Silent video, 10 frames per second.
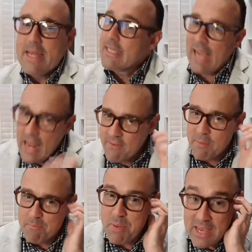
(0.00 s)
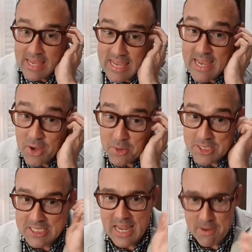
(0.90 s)
It's kind of a big ego
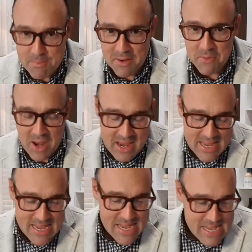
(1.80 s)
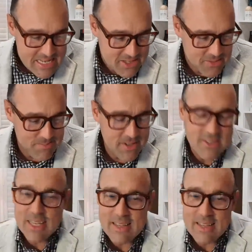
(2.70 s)
statement, right? So there's